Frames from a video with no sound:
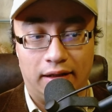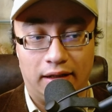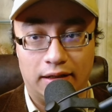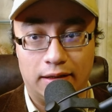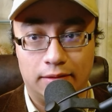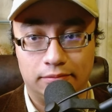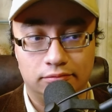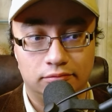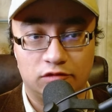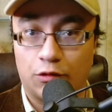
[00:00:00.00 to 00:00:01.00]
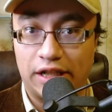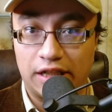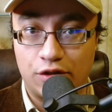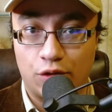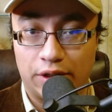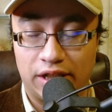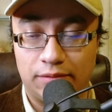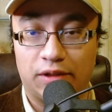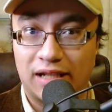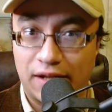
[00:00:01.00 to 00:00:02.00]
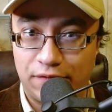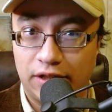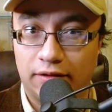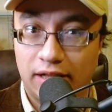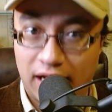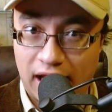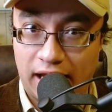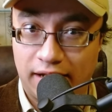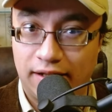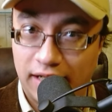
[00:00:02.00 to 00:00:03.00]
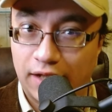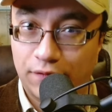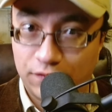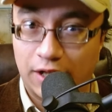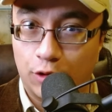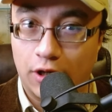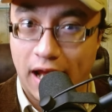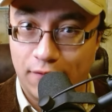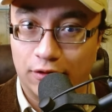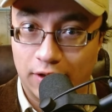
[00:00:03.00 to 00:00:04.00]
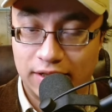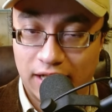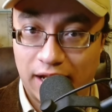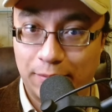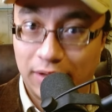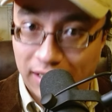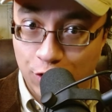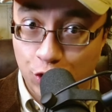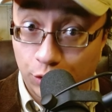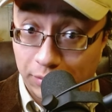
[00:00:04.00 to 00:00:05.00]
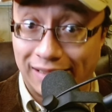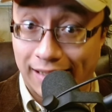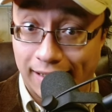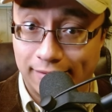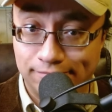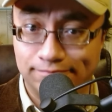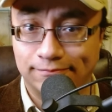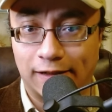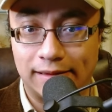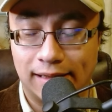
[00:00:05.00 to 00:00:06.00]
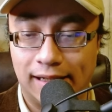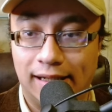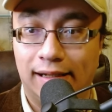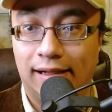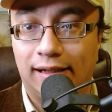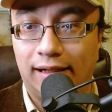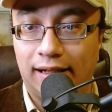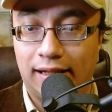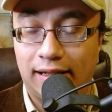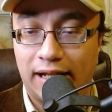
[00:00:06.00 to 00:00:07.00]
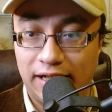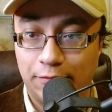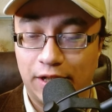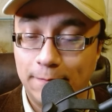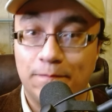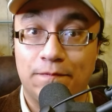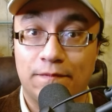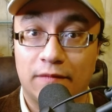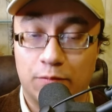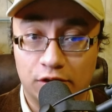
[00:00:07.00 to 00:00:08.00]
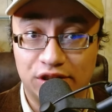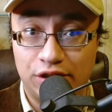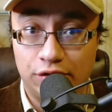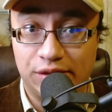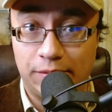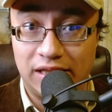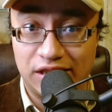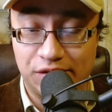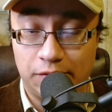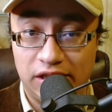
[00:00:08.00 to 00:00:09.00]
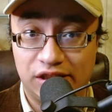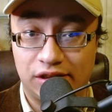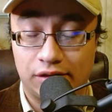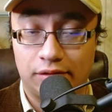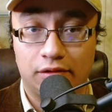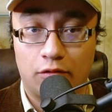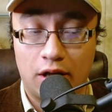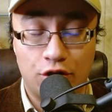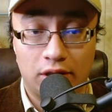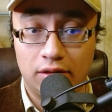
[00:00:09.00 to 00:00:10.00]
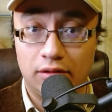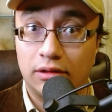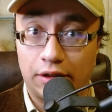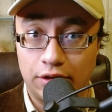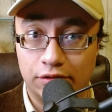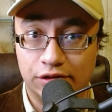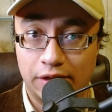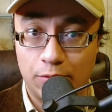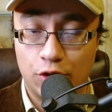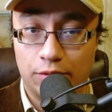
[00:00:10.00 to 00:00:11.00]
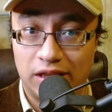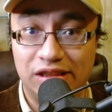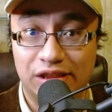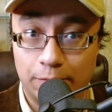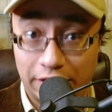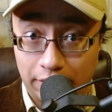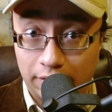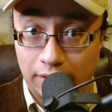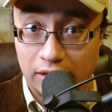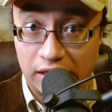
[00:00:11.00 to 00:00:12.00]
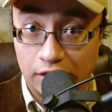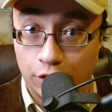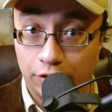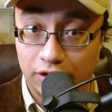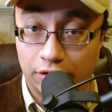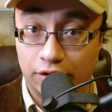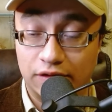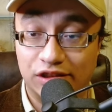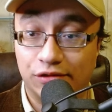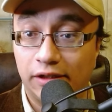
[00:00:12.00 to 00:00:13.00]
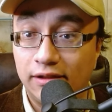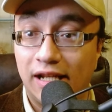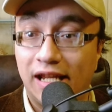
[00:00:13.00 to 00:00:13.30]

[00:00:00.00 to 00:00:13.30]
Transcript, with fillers: Um, quite enjoy it, but I figured, hey, if there were ever a time, it should be now, right? Uh, anyway, the person who submitted this week's question, their username should be somewhere in the lower third of the screen,